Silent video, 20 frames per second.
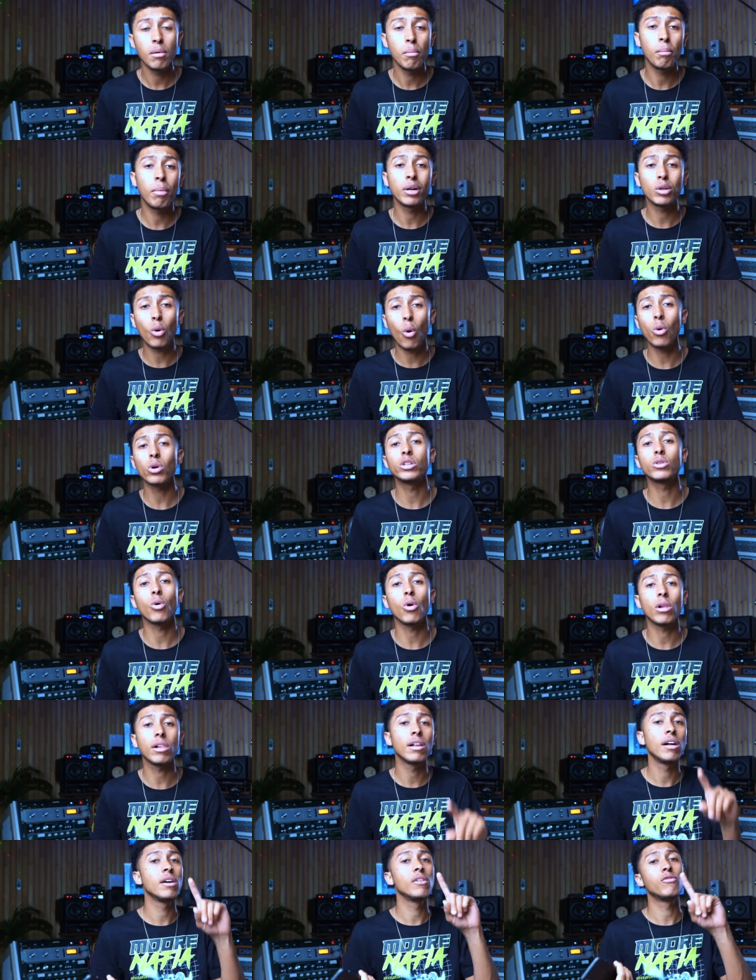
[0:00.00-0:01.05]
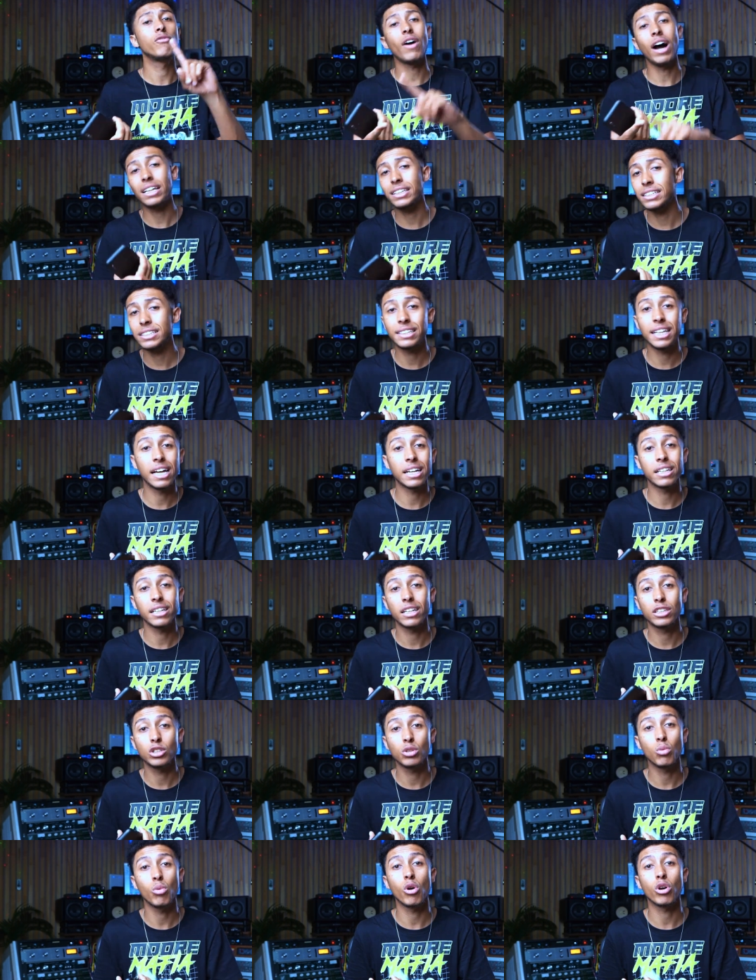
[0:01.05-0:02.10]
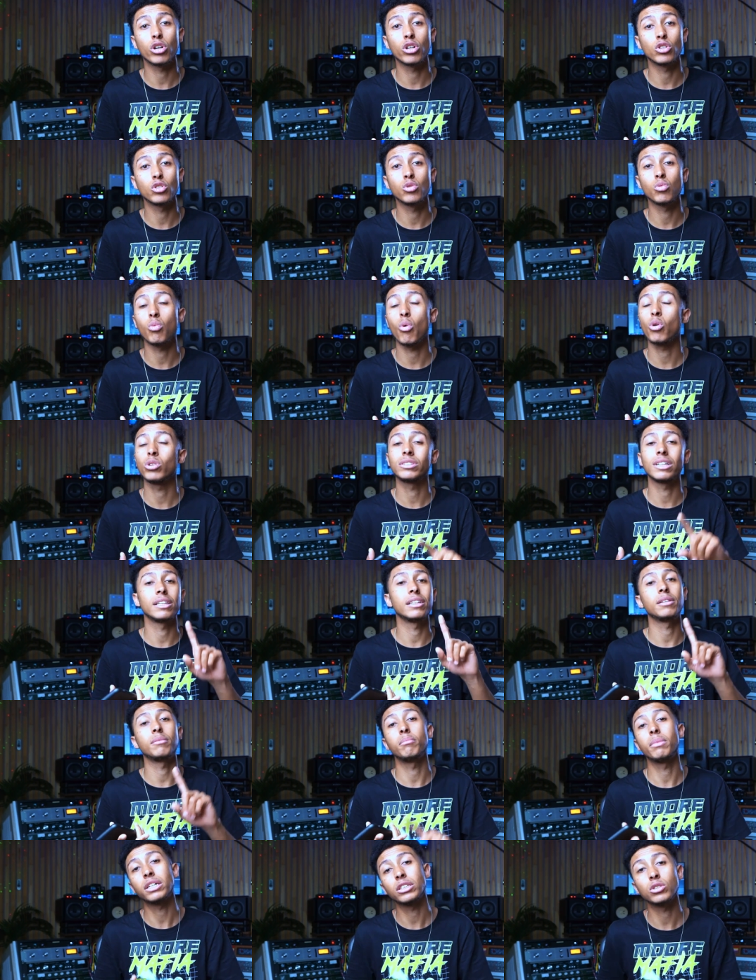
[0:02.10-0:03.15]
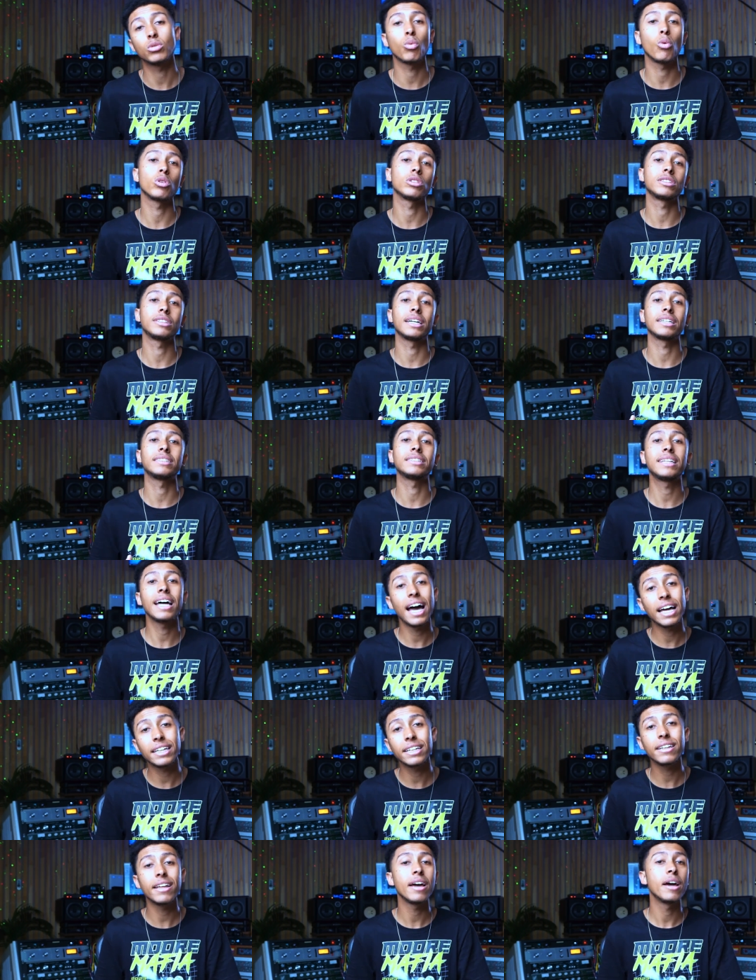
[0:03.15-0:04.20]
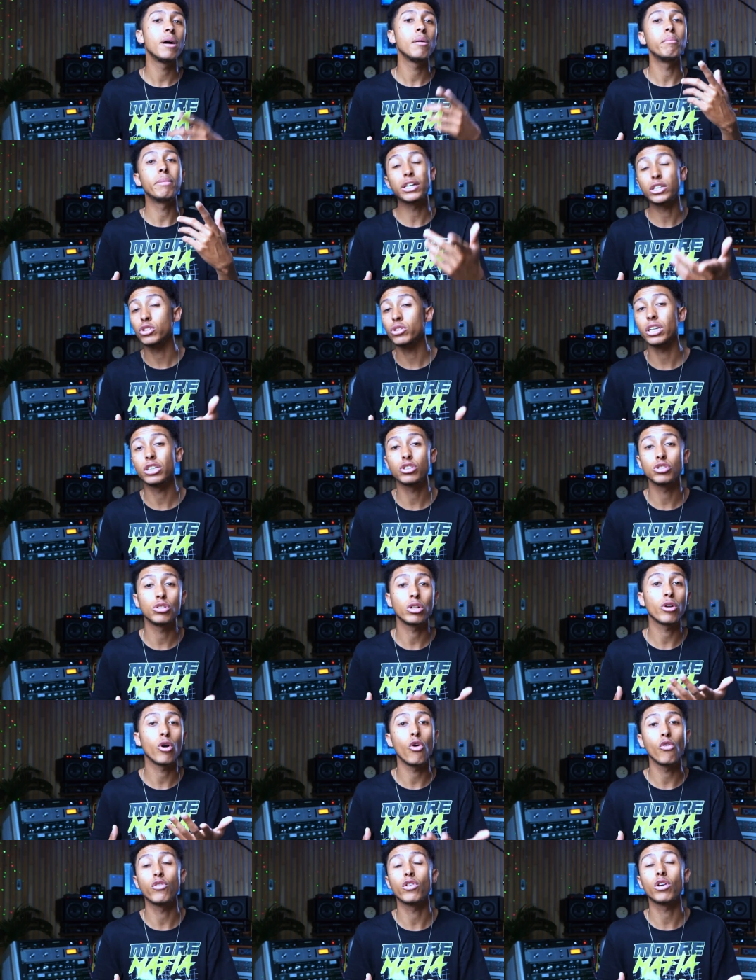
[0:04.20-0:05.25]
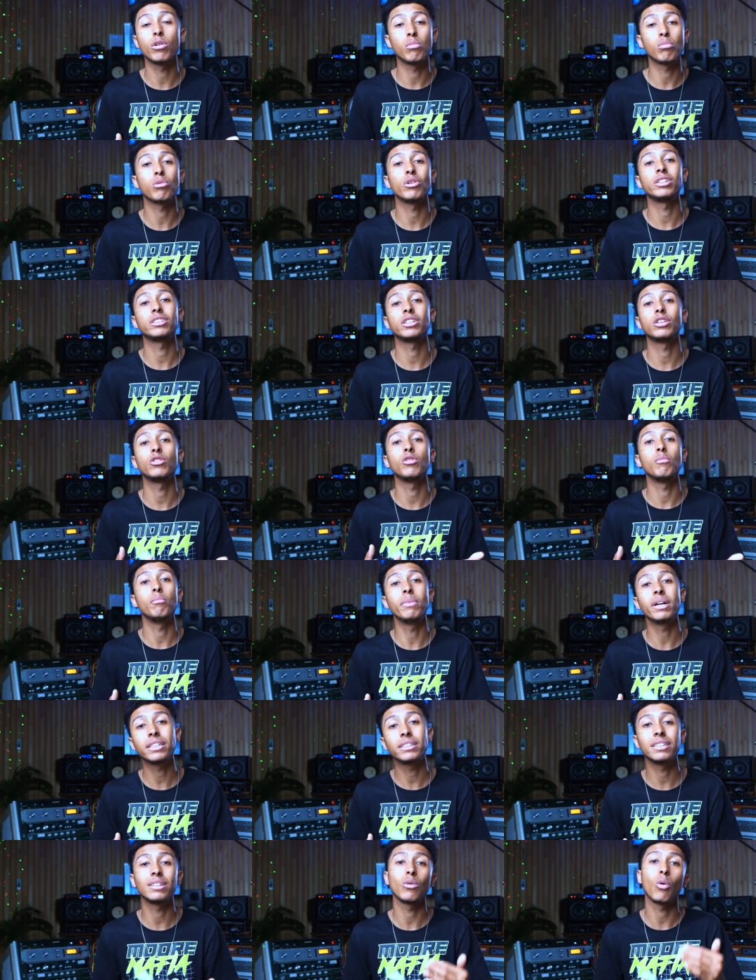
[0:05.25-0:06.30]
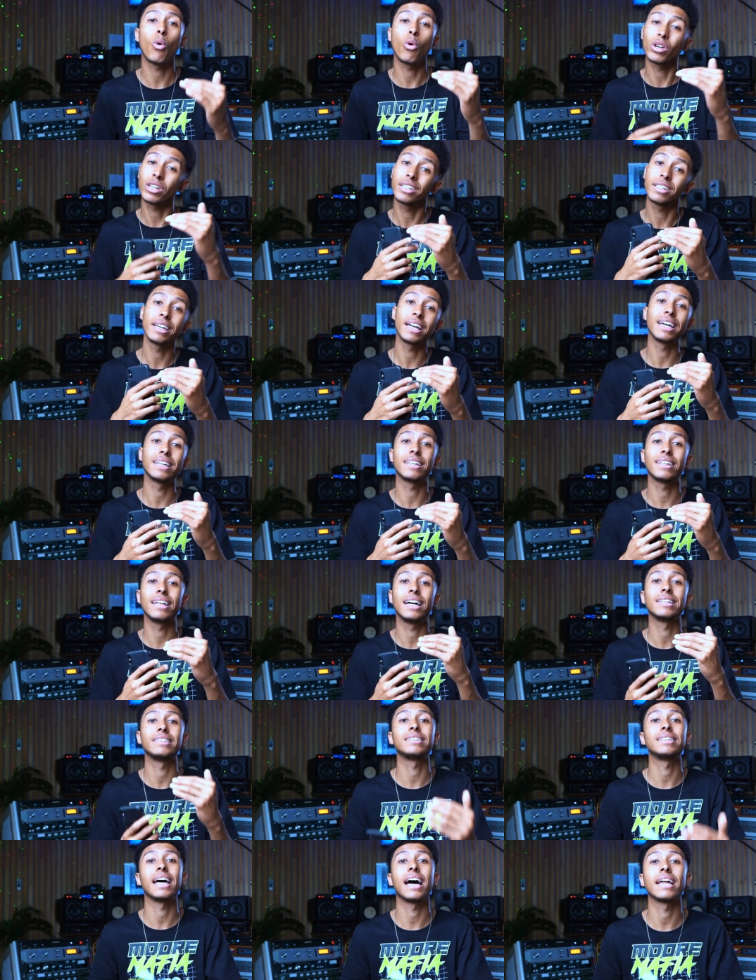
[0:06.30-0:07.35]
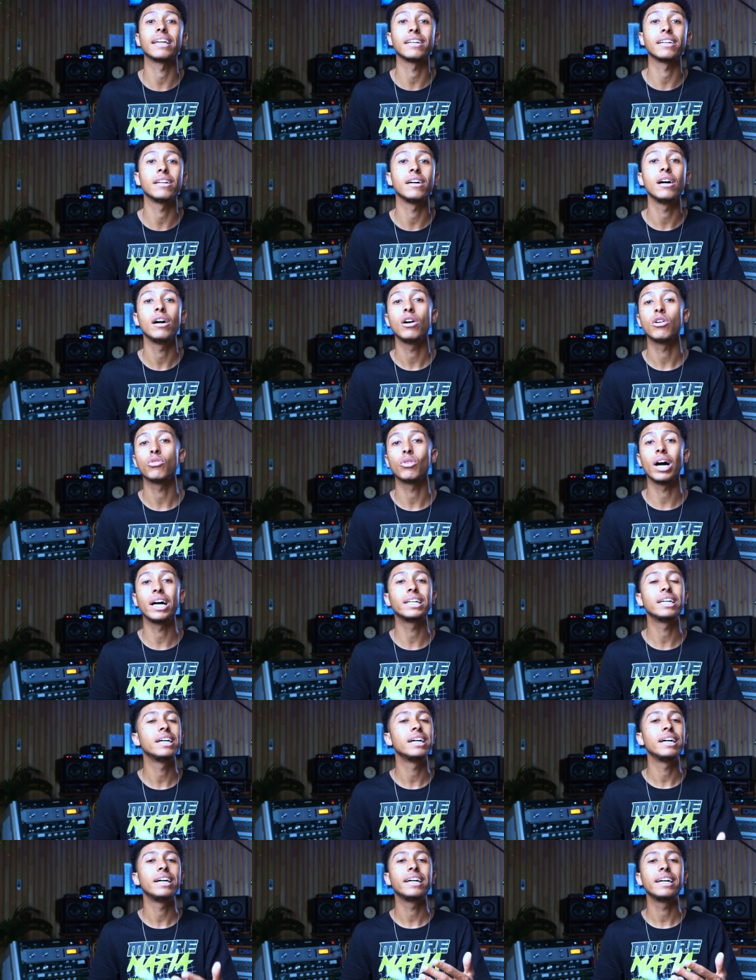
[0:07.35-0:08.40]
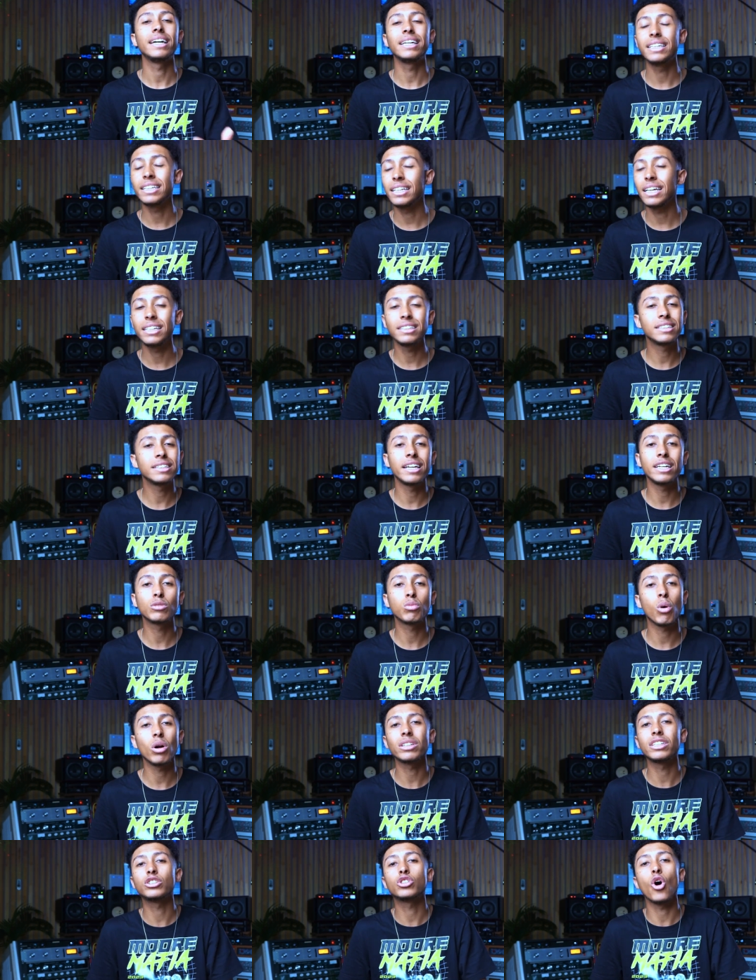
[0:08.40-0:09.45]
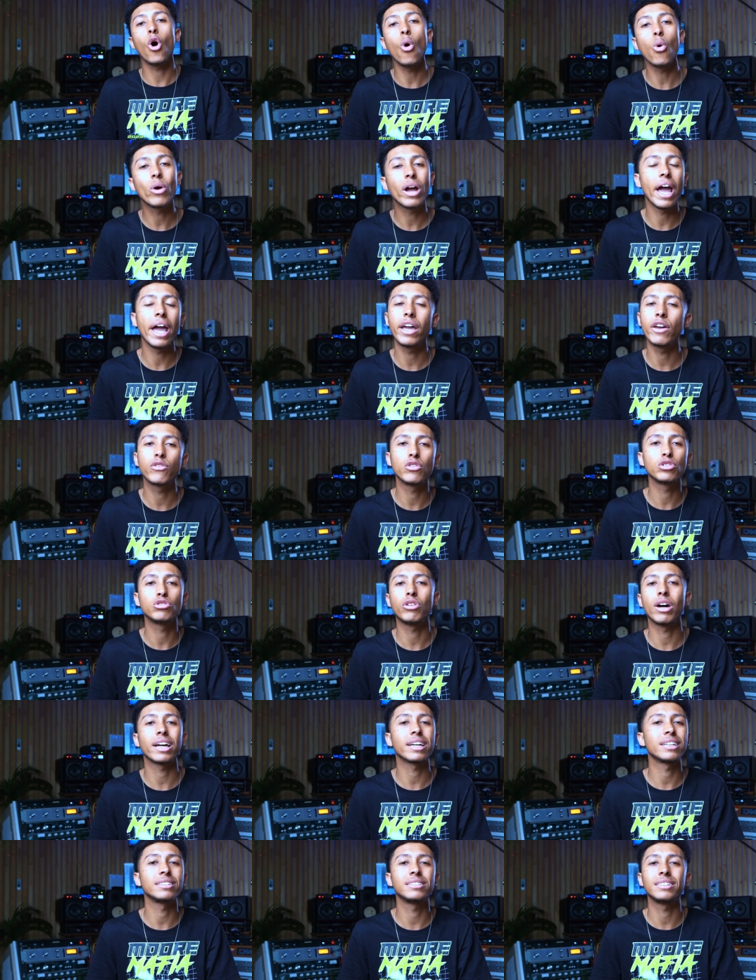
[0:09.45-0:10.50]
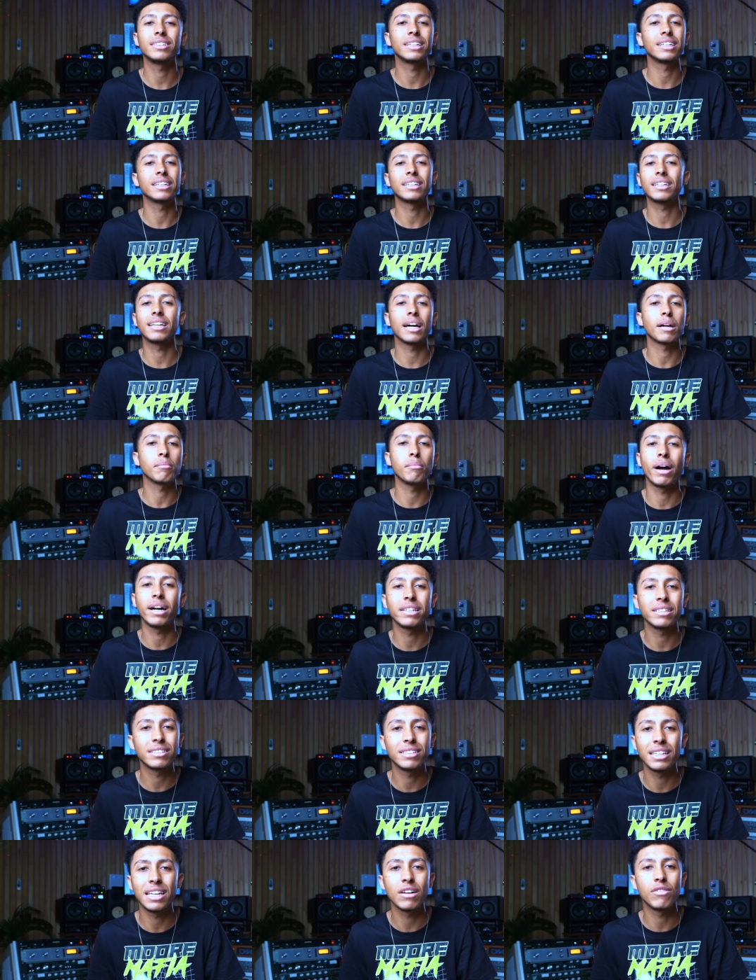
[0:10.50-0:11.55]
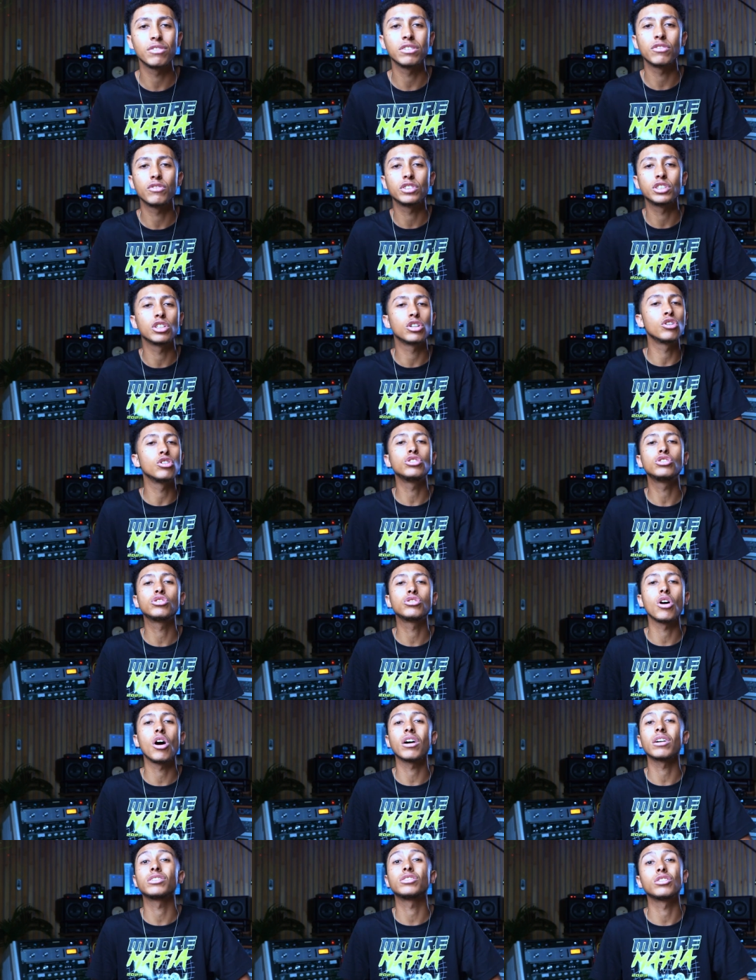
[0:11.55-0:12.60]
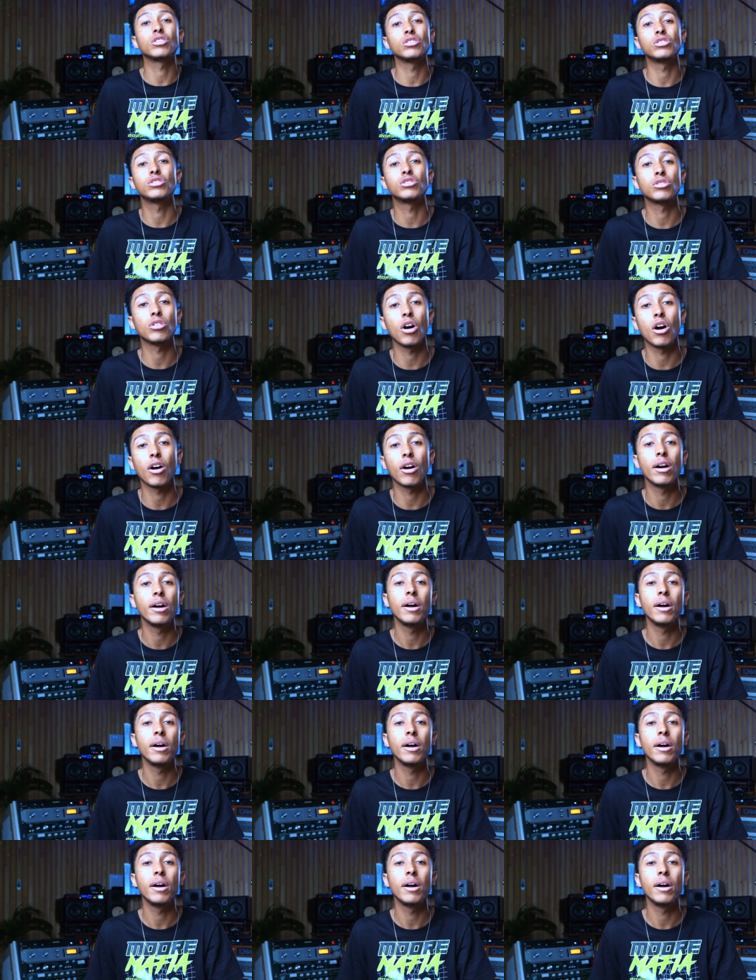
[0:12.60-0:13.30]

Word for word: but all in all, find the standard that you're working towards and then mix towards that standard. Make sure that you're not over compressing your mix in order to get to that standard, right? In today's world, it's okay if your track is sitting at like -11. If it's a good song, it's a good song.